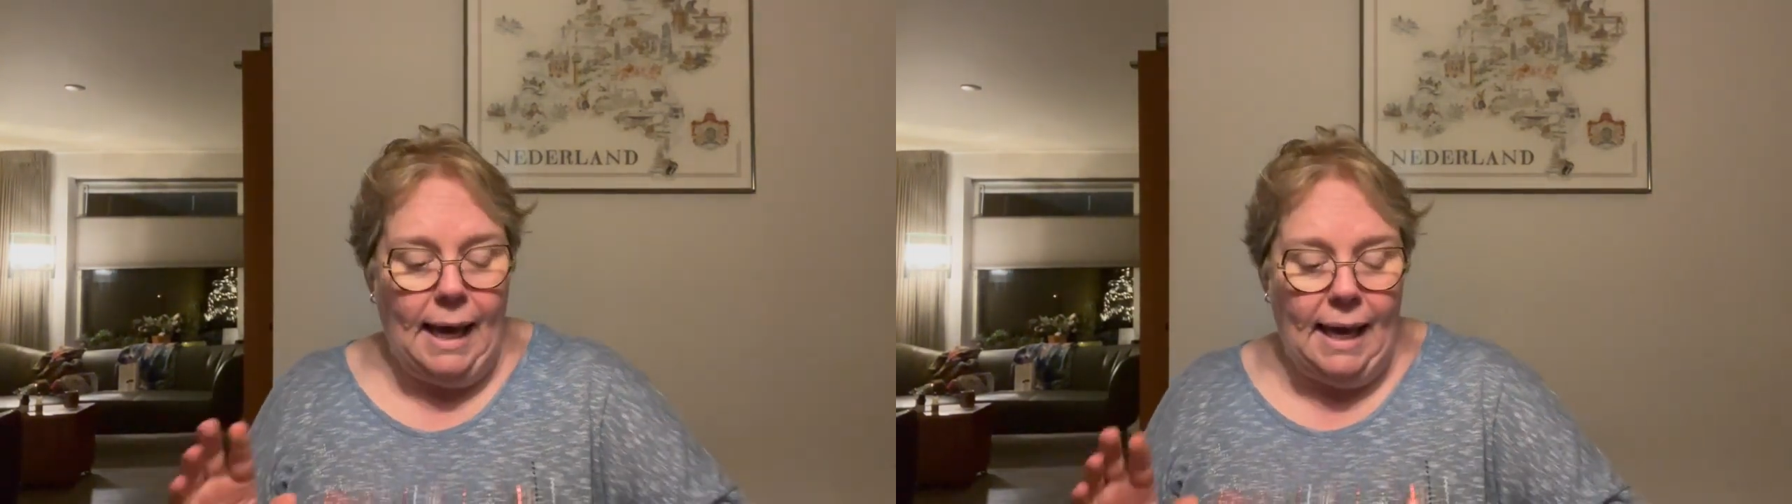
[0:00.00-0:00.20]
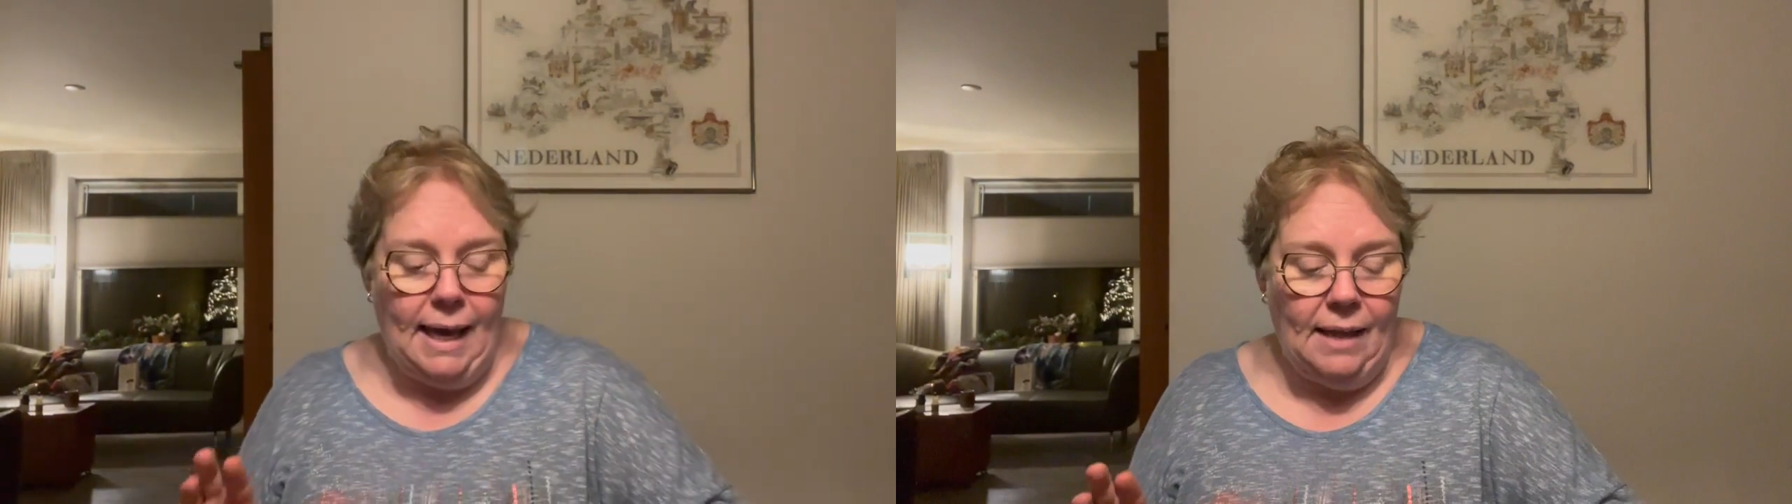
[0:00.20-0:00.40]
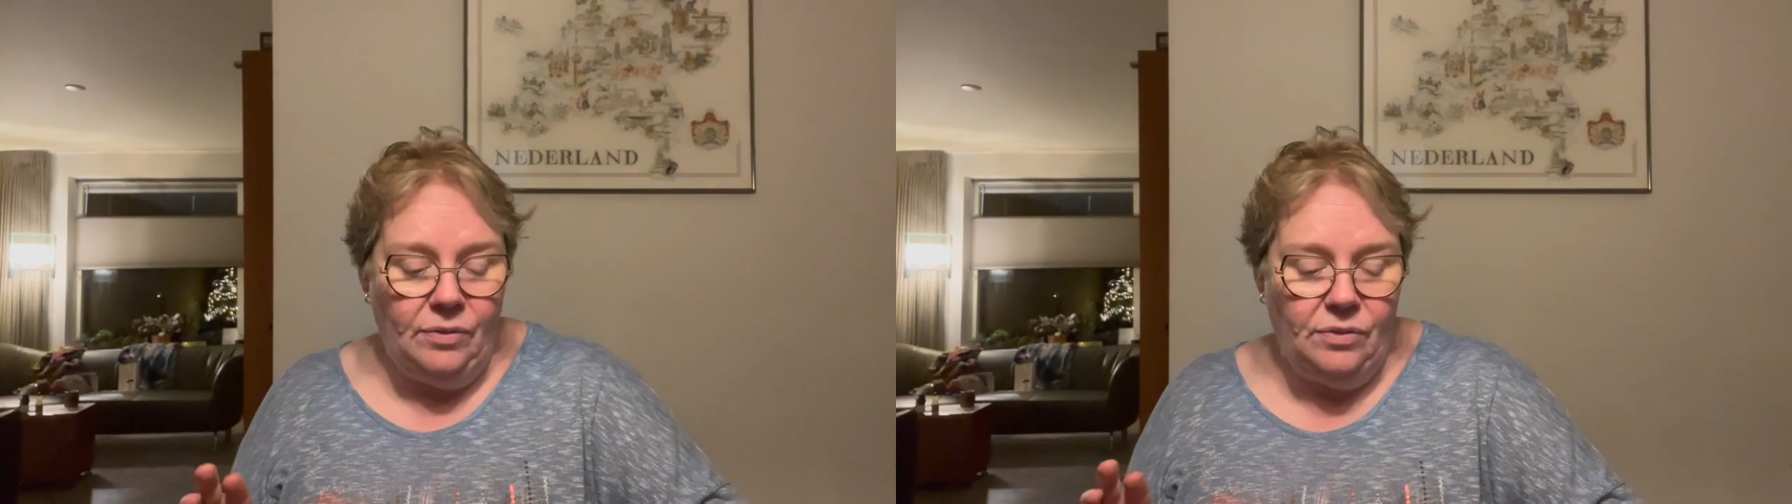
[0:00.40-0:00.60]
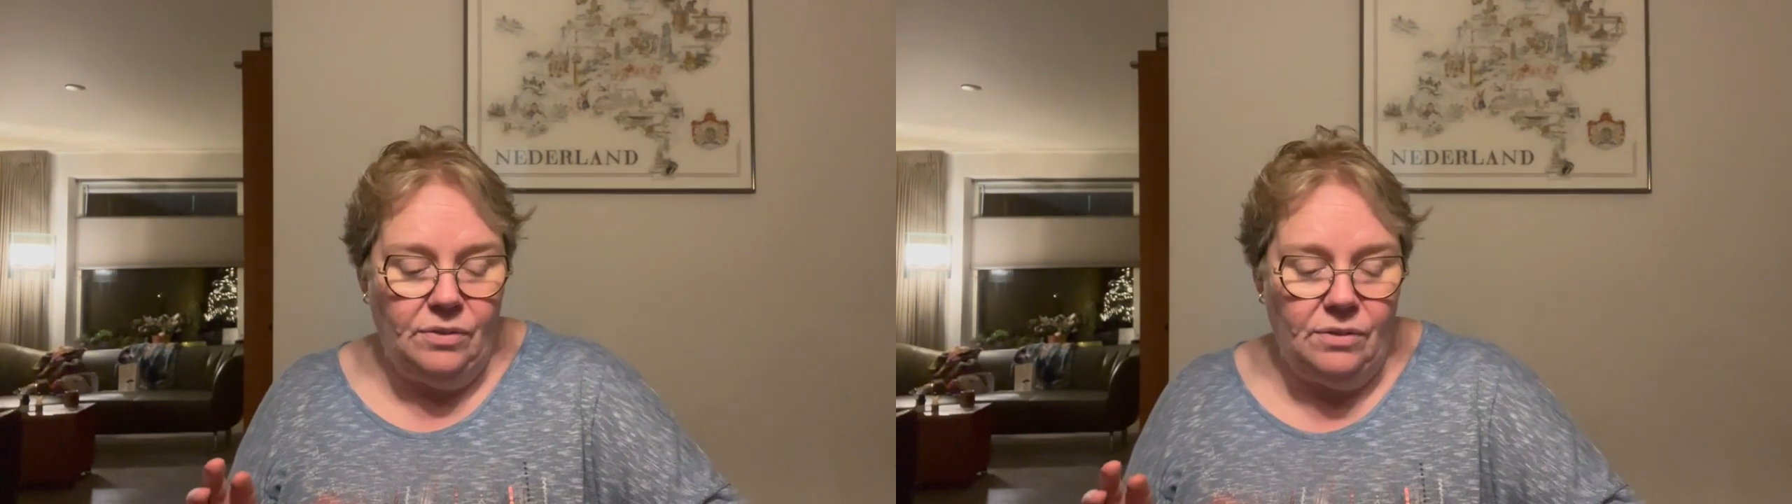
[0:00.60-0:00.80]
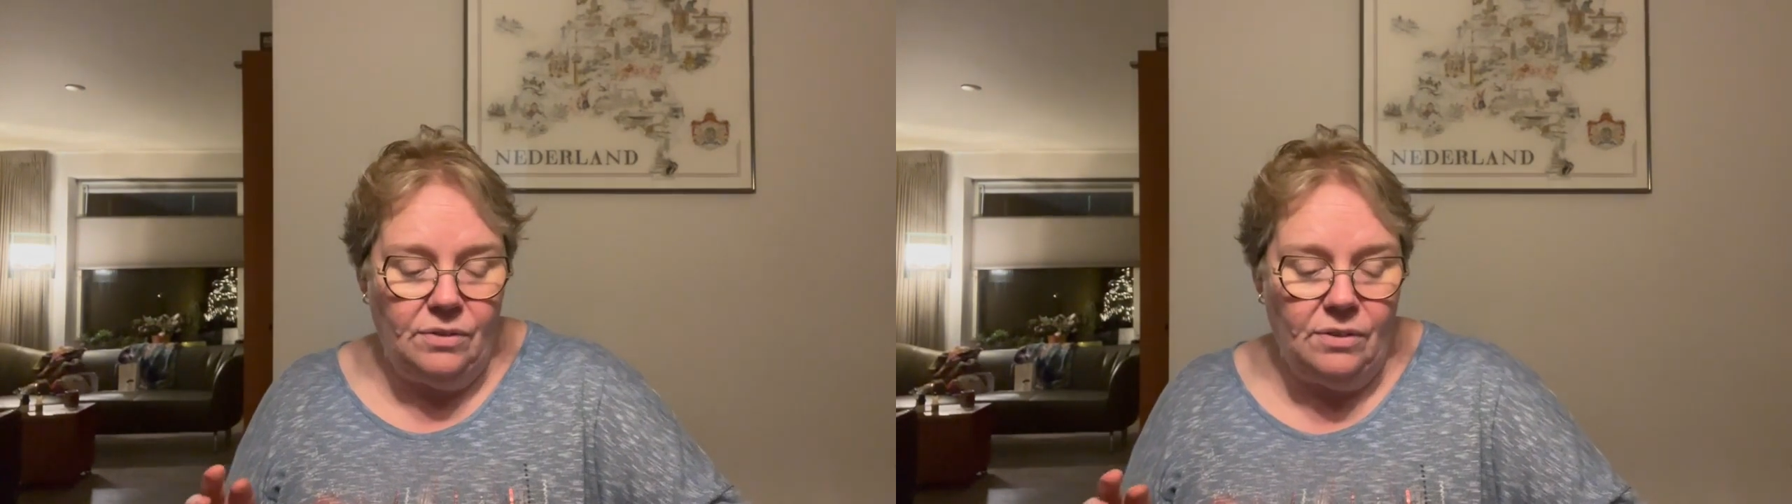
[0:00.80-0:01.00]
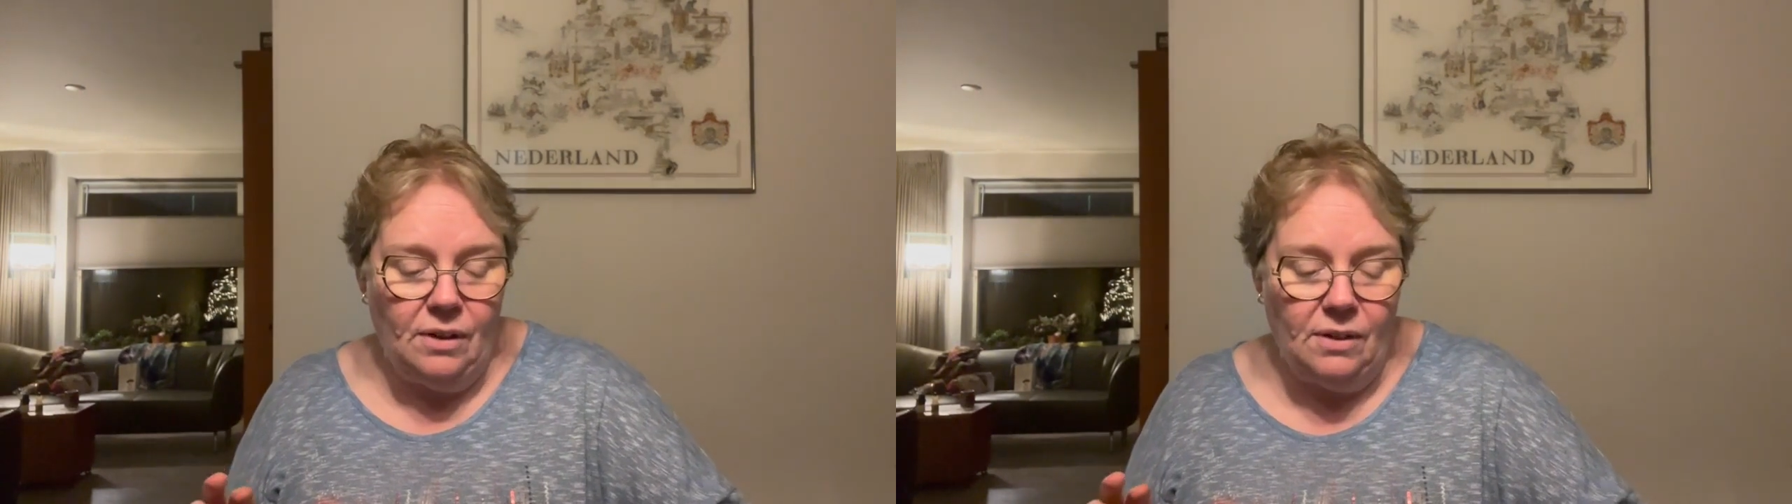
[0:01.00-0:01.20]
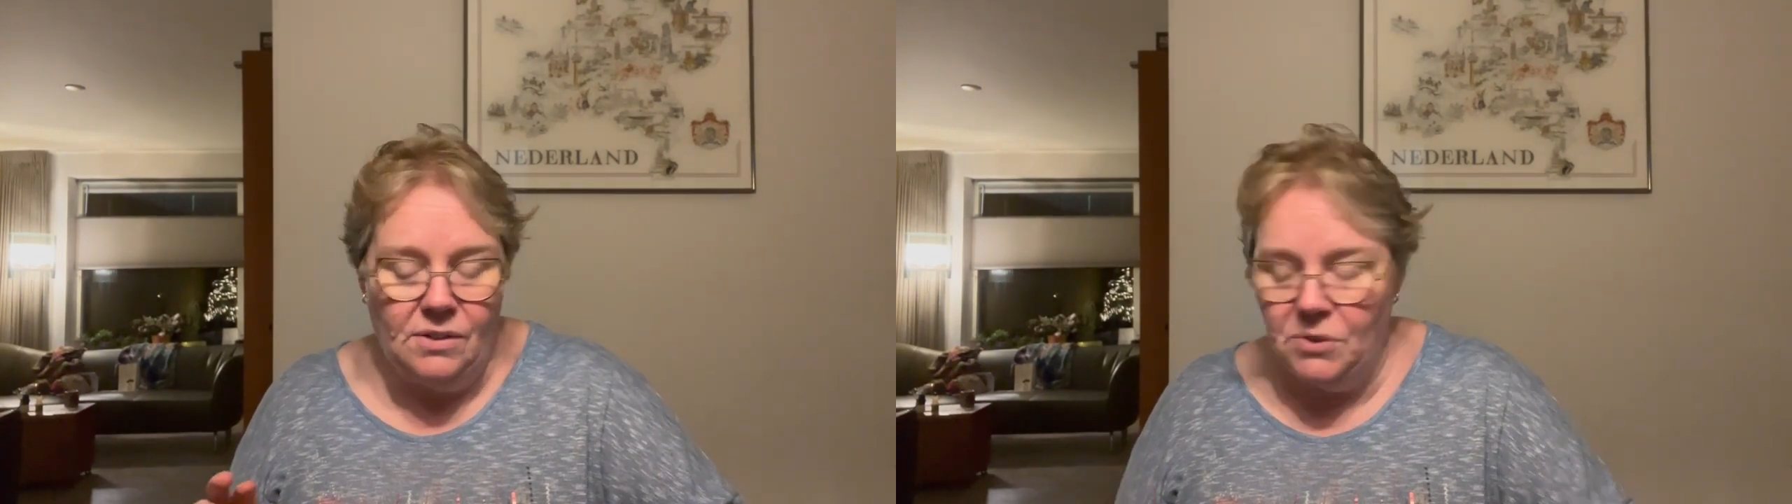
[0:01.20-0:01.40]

and the